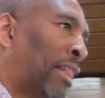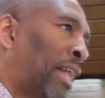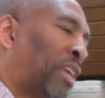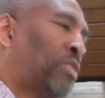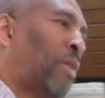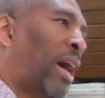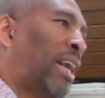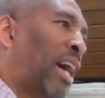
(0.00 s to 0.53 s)

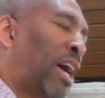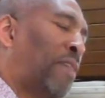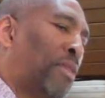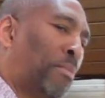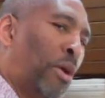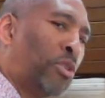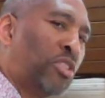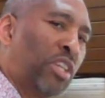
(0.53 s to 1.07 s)
That's right, and
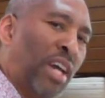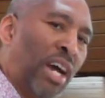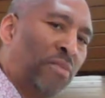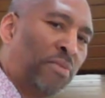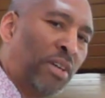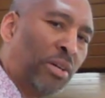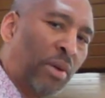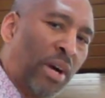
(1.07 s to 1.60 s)
for mercy
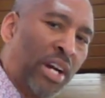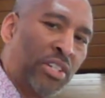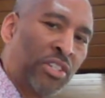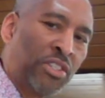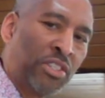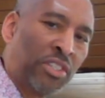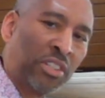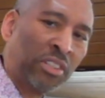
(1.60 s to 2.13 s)
and for
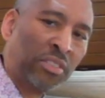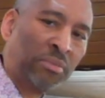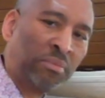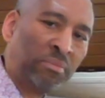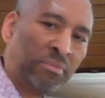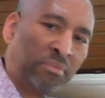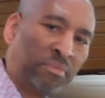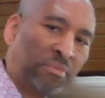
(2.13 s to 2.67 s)
grace.
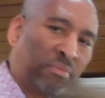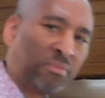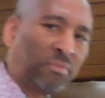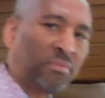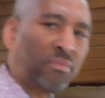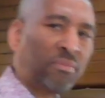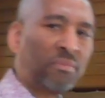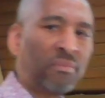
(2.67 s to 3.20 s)

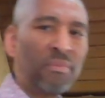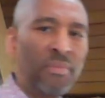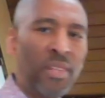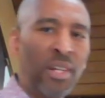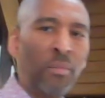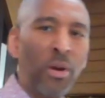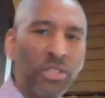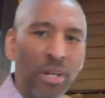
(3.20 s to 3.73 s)

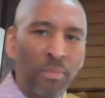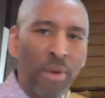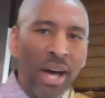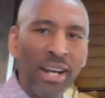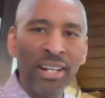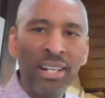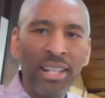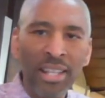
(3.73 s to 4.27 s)
Come on,
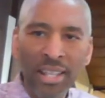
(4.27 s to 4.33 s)
somebody.